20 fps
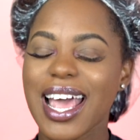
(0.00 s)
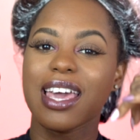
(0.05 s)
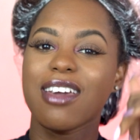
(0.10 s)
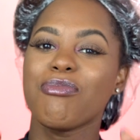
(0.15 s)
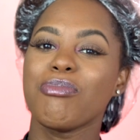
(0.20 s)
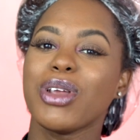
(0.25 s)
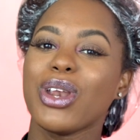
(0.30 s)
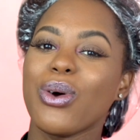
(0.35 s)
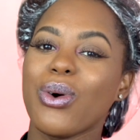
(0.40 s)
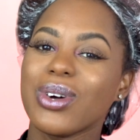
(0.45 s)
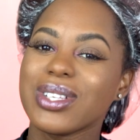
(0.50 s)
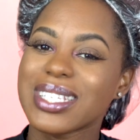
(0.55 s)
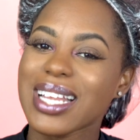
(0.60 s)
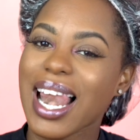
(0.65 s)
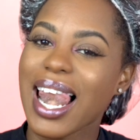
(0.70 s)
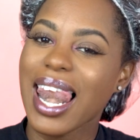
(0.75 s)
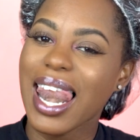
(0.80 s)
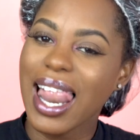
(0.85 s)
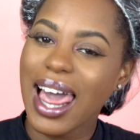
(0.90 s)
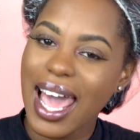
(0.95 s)
Give me those
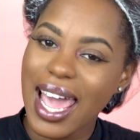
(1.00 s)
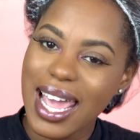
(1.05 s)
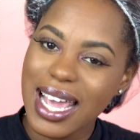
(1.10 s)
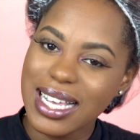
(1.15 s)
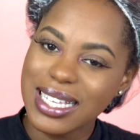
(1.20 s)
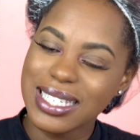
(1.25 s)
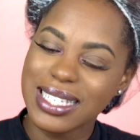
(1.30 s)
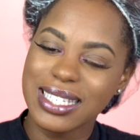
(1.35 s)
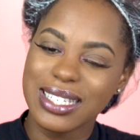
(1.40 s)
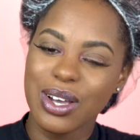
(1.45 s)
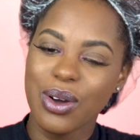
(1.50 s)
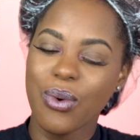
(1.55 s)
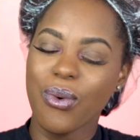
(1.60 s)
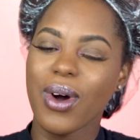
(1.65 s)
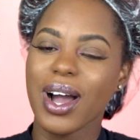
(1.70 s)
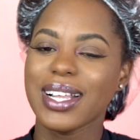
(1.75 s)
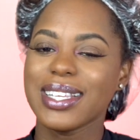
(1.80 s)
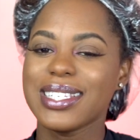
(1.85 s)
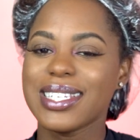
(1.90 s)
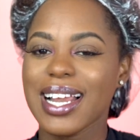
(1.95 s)
likes
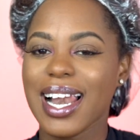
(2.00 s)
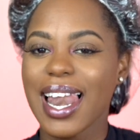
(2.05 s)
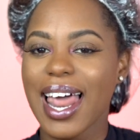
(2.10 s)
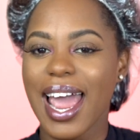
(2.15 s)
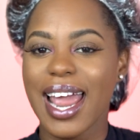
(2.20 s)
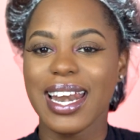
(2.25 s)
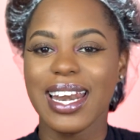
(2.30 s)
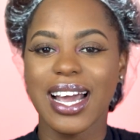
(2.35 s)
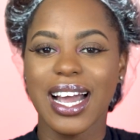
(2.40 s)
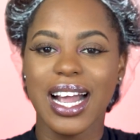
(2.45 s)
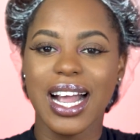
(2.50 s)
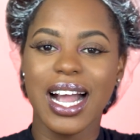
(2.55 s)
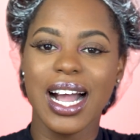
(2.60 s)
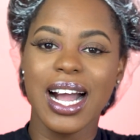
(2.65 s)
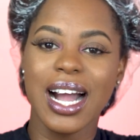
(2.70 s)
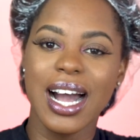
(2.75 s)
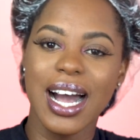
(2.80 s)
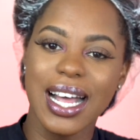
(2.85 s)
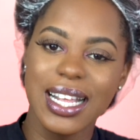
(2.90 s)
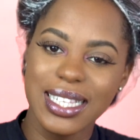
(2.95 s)
once you like the
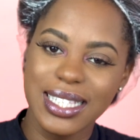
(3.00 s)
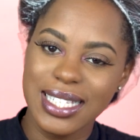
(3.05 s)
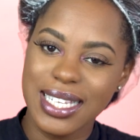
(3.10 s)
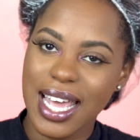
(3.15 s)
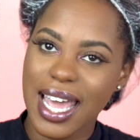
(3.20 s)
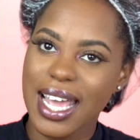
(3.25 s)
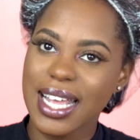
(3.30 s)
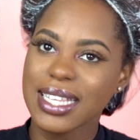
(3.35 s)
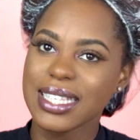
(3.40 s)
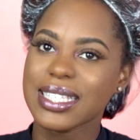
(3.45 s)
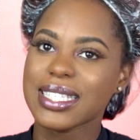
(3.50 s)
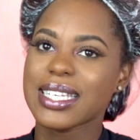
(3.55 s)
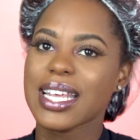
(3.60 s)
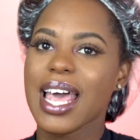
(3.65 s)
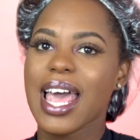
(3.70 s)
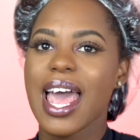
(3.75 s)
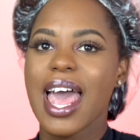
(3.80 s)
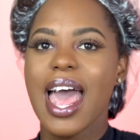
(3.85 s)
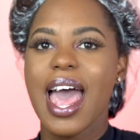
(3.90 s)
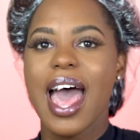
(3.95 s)
content,
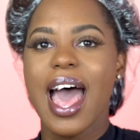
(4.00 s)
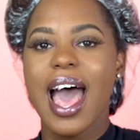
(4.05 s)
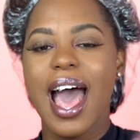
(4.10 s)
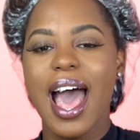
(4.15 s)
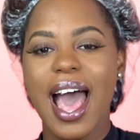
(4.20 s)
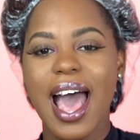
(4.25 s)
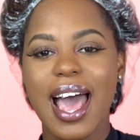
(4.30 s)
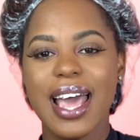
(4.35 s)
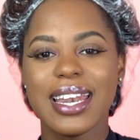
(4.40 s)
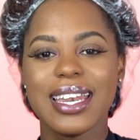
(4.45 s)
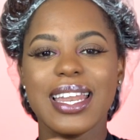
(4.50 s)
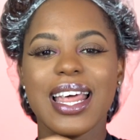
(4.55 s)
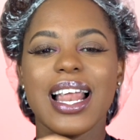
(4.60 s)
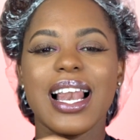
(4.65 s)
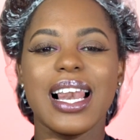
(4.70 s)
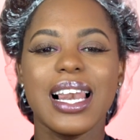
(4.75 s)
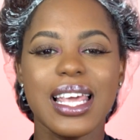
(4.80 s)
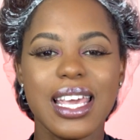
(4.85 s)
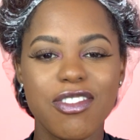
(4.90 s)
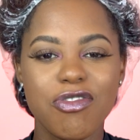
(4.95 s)
and
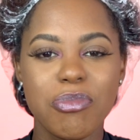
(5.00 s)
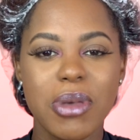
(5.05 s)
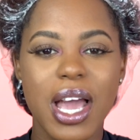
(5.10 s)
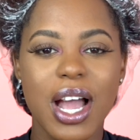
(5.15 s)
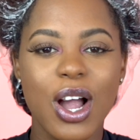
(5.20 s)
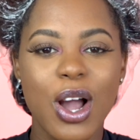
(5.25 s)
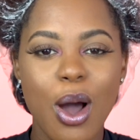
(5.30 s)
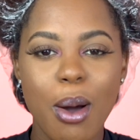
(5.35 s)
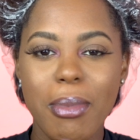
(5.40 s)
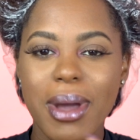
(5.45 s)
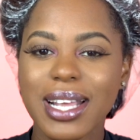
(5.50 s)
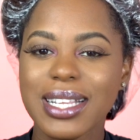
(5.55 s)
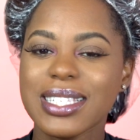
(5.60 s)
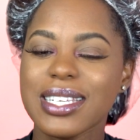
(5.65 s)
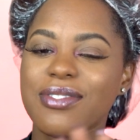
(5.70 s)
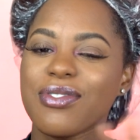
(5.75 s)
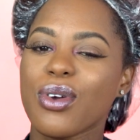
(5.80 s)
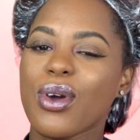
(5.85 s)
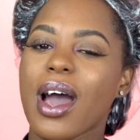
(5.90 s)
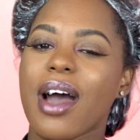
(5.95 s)
leave me a comment
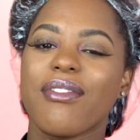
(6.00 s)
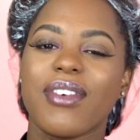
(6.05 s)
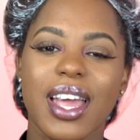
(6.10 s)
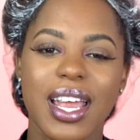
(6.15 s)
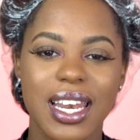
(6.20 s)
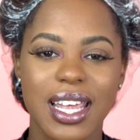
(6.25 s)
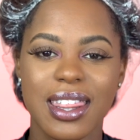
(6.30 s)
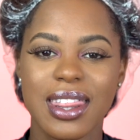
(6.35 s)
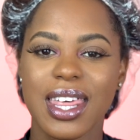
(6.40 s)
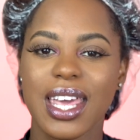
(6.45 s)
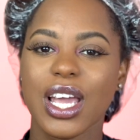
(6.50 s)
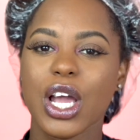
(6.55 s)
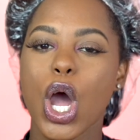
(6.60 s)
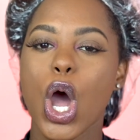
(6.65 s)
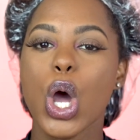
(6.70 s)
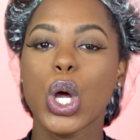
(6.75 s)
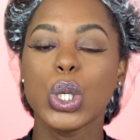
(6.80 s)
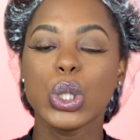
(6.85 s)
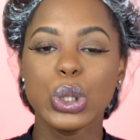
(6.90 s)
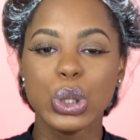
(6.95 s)
if you have anything
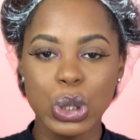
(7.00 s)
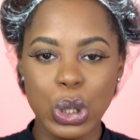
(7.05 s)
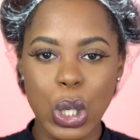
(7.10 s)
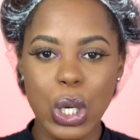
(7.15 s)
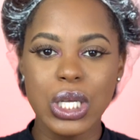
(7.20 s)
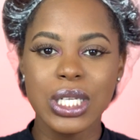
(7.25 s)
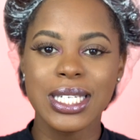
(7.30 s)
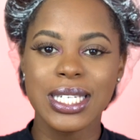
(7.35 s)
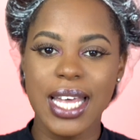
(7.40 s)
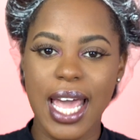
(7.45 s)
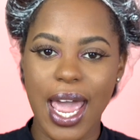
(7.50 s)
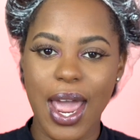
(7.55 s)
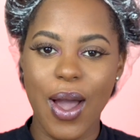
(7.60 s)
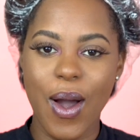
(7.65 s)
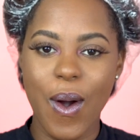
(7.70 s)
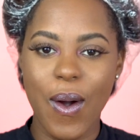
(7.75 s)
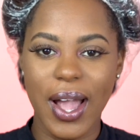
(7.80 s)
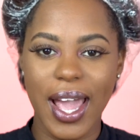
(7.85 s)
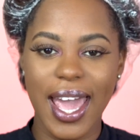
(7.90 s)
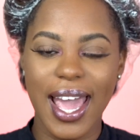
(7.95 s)
to say.
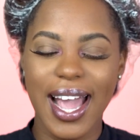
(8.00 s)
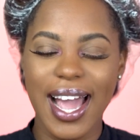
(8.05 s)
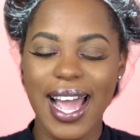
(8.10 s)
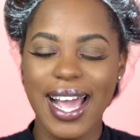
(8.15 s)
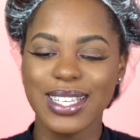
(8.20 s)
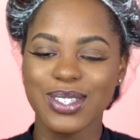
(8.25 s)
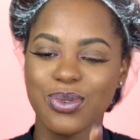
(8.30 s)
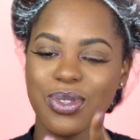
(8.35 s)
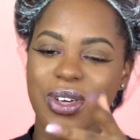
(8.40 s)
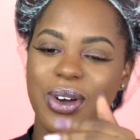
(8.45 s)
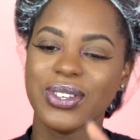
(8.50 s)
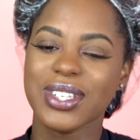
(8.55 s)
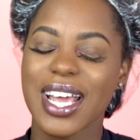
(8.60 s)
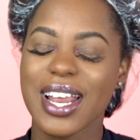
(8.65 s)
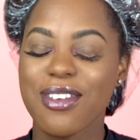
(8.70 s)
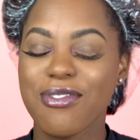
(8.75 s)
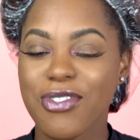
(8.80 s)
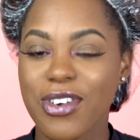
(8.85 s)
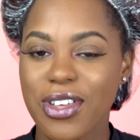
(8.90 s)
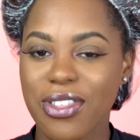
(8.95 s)
Okay guys, without
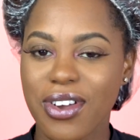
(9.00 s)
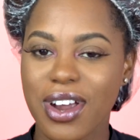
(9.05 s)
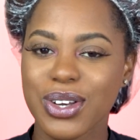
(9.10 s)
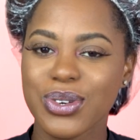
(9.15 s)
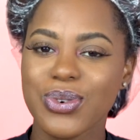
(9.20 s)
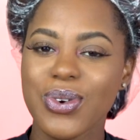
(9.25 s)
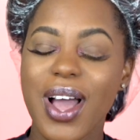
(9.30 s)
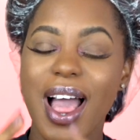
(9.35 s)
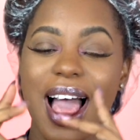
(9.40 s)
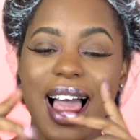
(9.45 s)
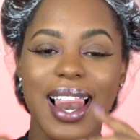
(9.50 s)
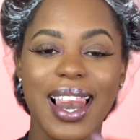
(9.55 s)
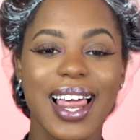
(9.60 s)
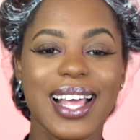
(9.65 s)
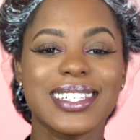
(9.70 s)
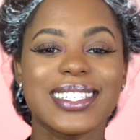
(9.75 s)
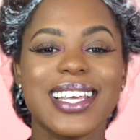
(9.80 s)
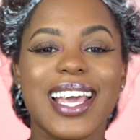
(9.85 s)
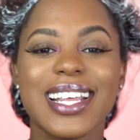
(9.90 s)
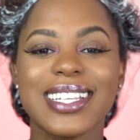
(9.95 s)
any further ado,
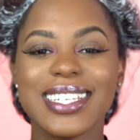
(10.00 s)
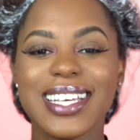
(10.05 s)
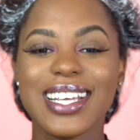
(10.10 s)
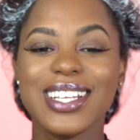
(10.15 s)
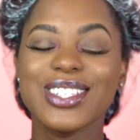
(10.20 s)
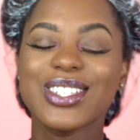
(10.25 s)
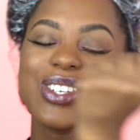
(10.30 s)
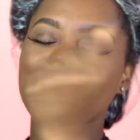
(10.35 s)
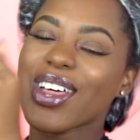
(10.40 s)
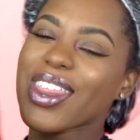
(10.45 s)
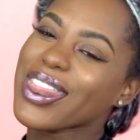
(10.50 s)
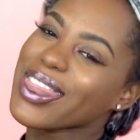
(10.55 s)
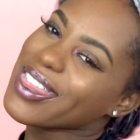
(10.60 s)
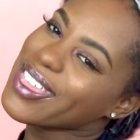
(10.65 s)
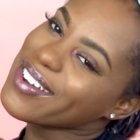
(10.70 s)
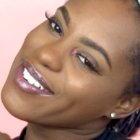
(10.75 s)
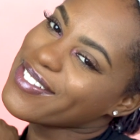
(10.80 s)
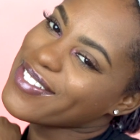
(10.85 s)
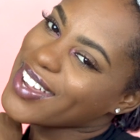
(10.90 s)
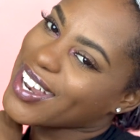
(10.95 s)
let's get into
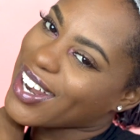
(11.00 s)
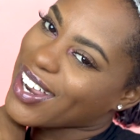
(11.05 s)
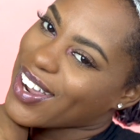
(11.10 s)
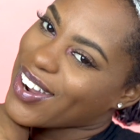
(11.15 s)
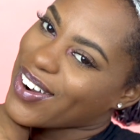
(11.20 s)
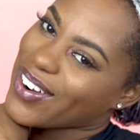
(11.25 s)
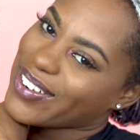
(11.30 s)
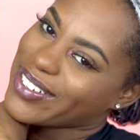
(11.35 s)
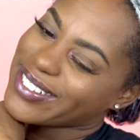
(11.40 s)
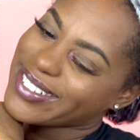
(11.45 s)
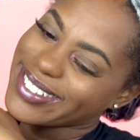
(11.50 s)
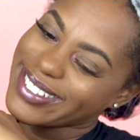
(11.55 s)
the video.